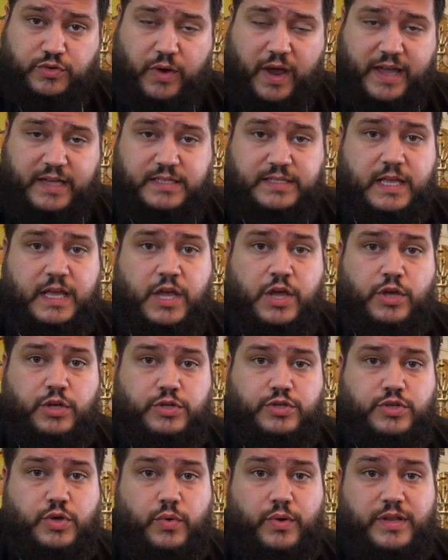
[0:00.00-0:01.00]
Christ.
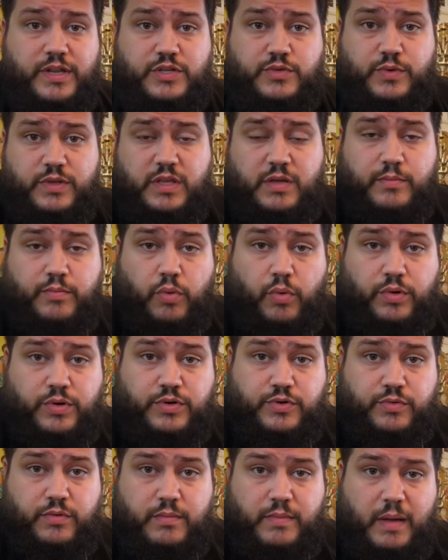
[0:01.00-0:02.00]
So it is really
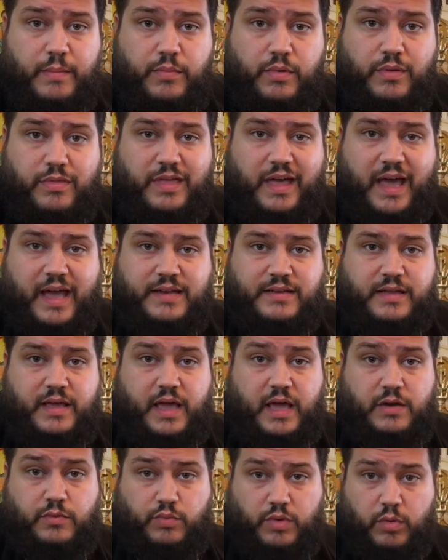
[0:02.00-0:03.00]
important to remember that,
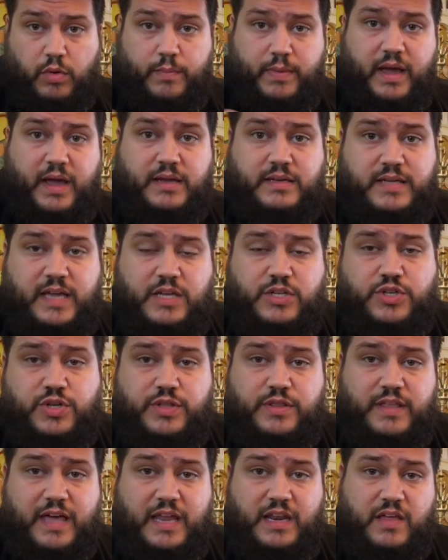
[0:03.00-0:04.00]
and we will pay
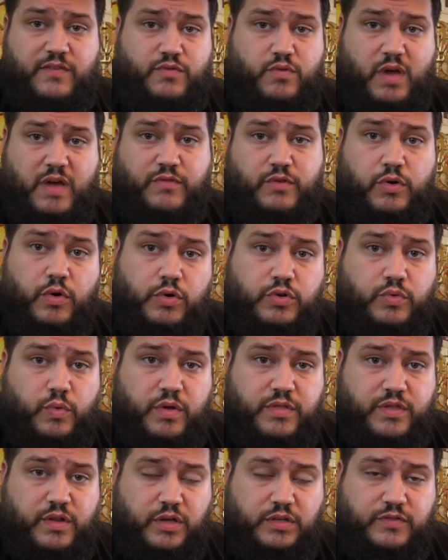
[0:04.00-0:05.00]
attention that if you ever go to
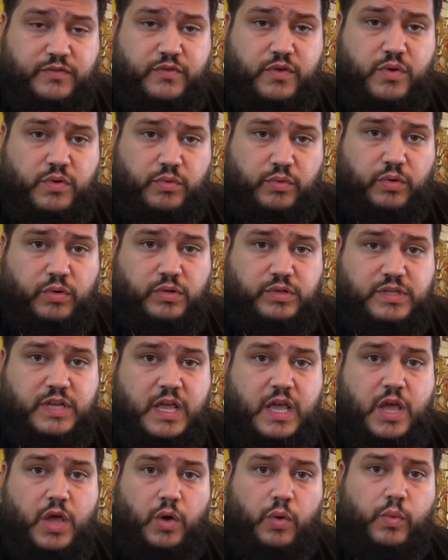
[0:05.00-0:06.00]
Orthodox funerals,
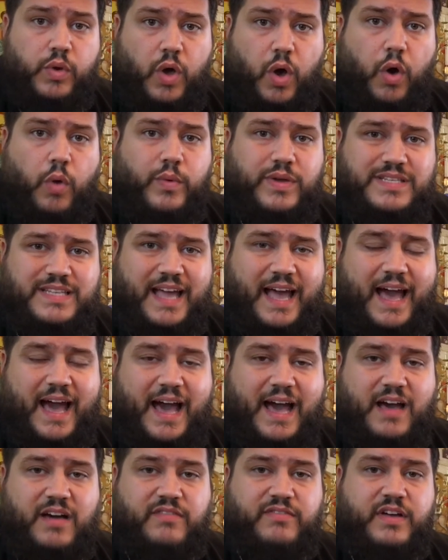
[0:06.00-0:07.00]
we always
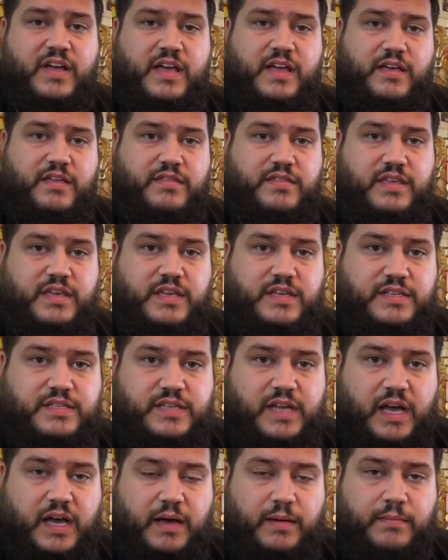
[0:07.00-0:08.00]
have
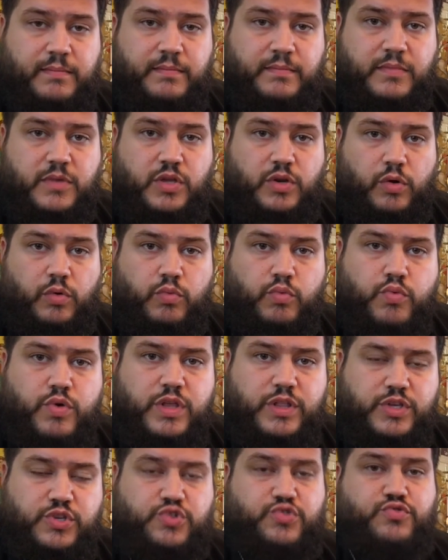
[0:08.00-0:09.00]
these
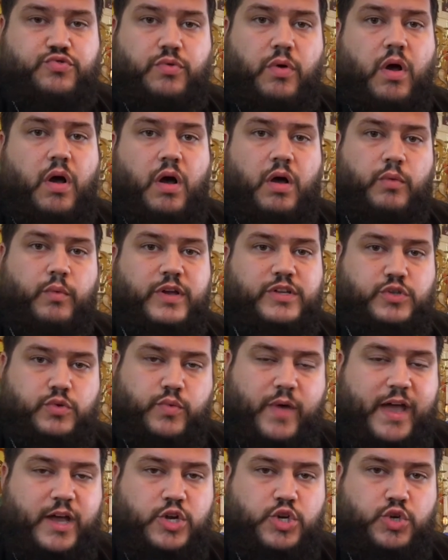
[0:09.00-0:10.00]
really strong
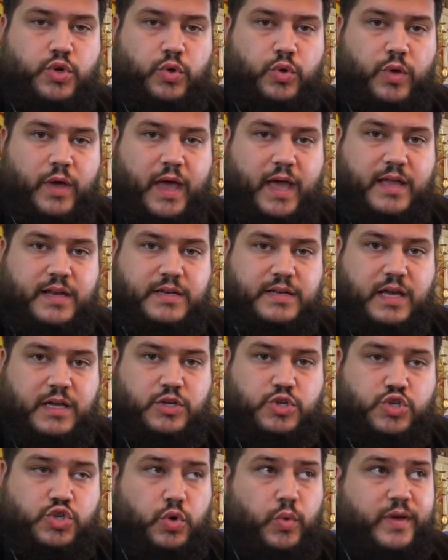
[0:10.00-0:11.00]
resurrectional
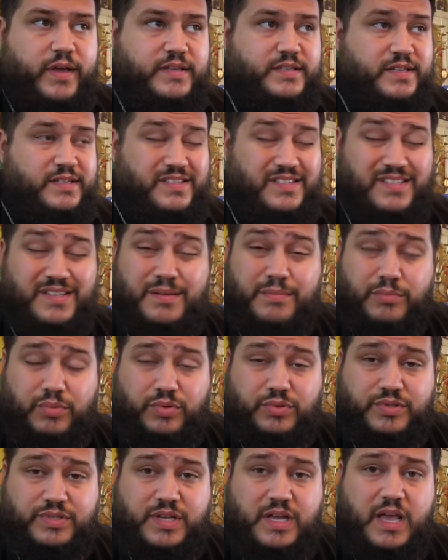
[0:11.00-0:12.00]
and joyous
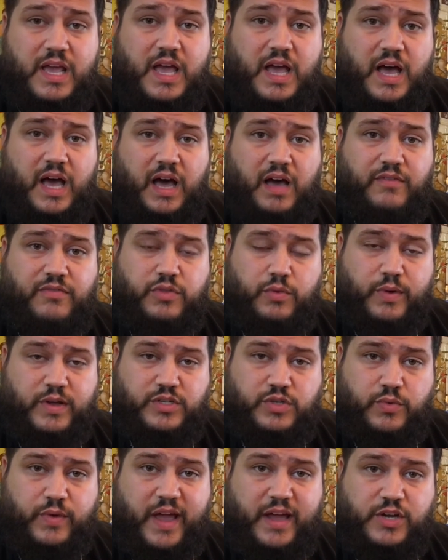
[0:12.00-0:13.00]
symbols of the
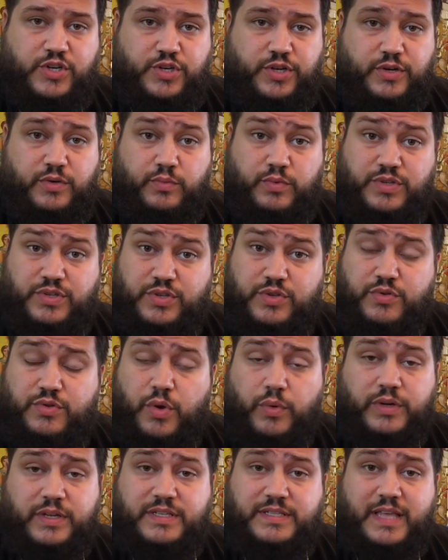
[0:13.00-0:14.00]
resurrection. You
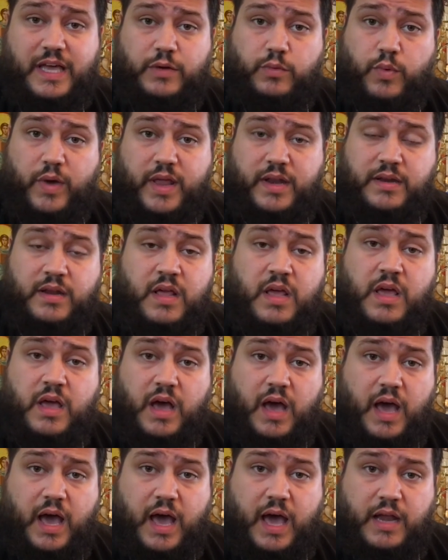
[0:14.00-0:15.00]
notice that when
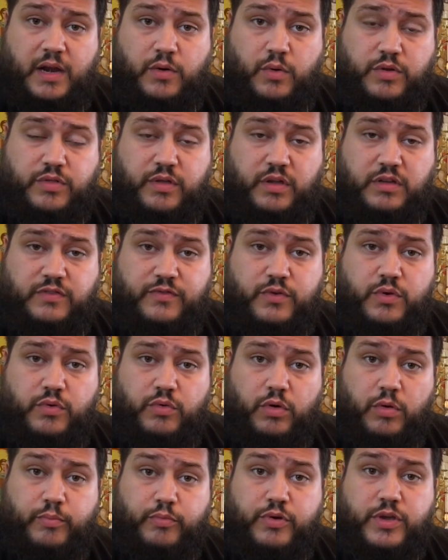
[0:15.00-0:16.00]
at an Orthodox
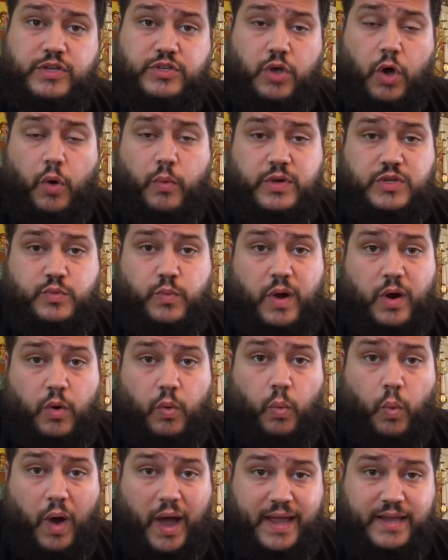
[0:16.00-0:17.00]
funeral, priests always wear
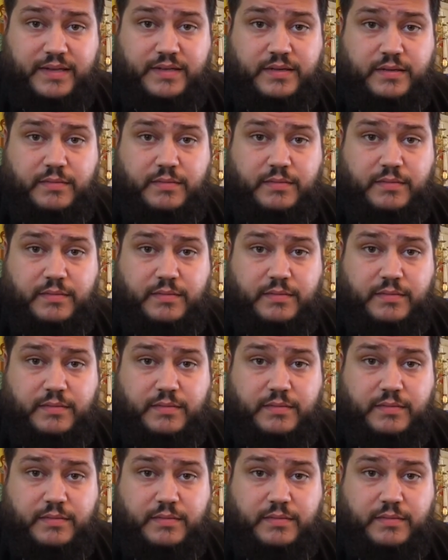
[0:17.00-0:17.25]
white,